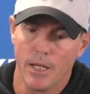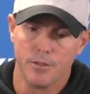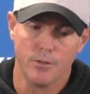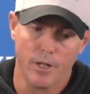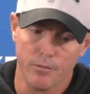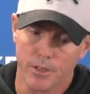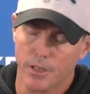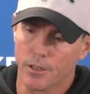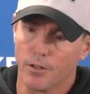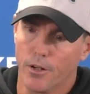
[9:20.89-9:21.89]
You have a
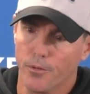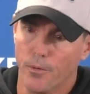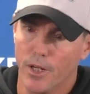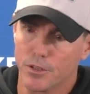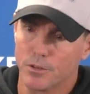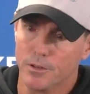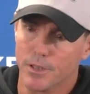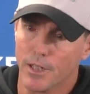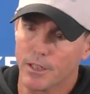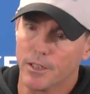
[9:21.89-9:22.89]
kicker on the roster who
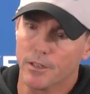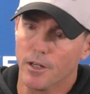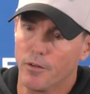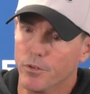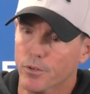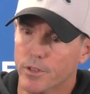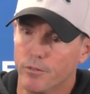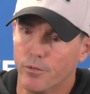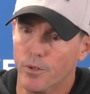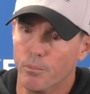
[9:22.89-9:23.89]
can't kick off. You're
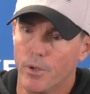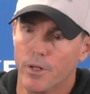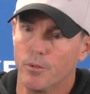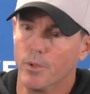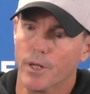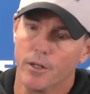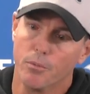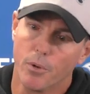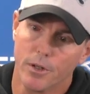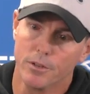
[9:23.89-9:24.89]
looking for a punter, but now
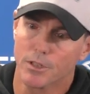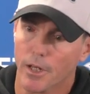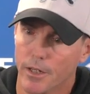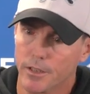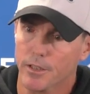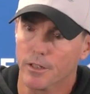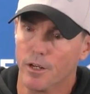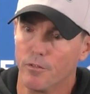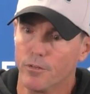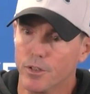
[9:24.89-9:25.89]
your punter's got to kick
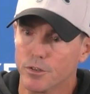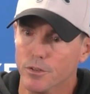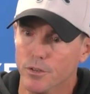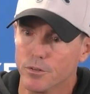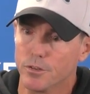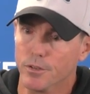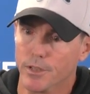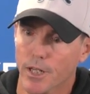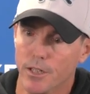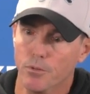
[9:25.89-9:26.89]
off also. So the
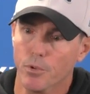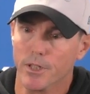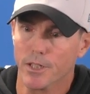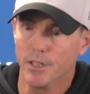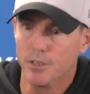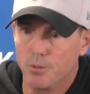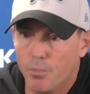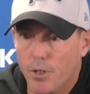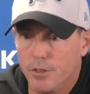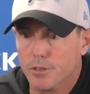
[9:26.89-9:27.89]
guy you bring in as a
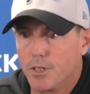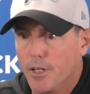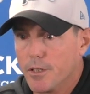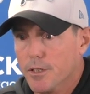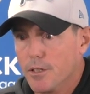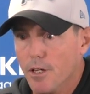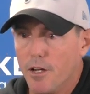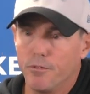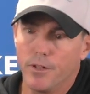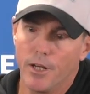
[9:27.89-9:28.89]
punter's got to kick
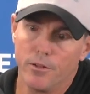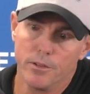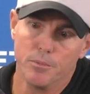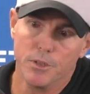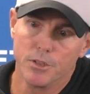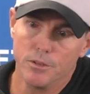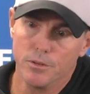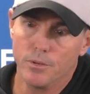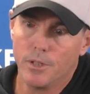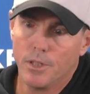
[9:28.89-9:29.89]
off, and now it limits you.